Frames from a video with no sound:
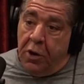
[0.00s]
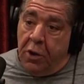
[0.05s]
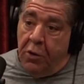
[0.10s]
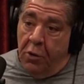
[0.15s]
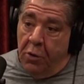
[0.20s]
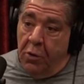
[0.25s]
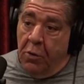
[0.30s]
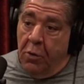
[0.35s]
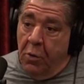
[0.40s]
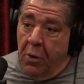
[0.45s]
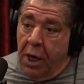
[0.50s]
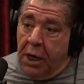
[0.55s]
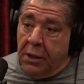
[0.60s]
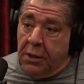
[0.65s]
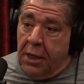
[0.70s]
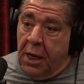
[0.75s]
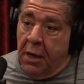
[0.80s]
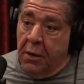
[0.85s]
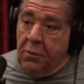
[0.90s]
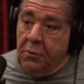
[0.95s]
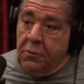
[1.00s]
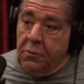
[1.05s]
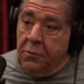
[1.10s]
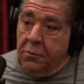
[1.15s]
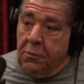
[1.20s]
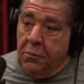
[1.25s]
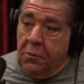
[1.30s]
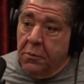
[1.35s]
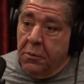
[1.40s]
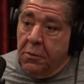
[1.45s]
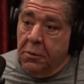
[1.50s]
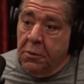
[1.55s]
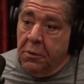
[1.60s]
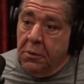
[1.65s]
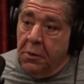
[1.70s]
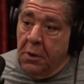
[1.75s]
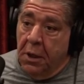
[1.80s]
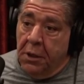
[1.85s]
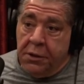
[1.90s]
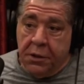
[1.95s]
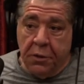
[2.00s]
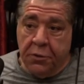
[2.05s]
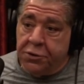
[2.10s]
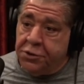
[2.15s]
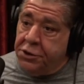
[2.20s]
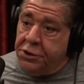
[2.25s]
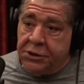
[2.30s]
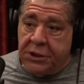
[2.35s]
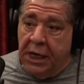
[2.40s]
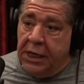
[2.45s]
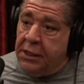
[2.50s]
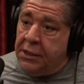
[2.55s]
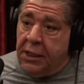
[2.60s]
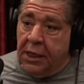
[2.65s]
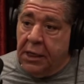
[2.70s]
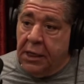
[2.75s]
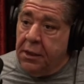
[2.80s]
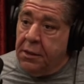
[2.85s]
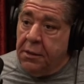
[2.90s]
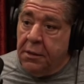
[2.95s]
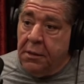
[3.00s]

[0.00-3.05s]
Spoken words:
go to a wake now until she's 18,